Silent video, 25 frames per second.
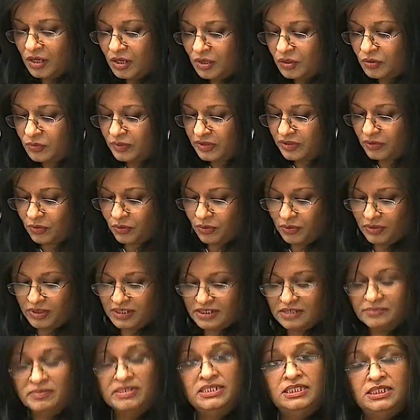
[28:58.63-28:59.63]
who with all
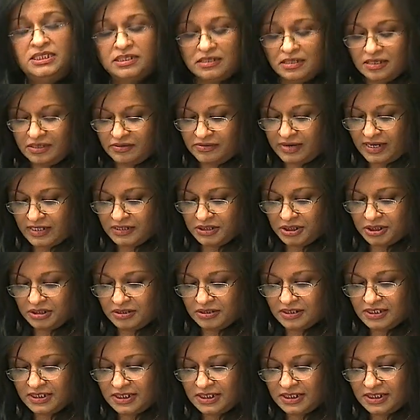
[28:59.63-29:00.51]
his mystical grandeur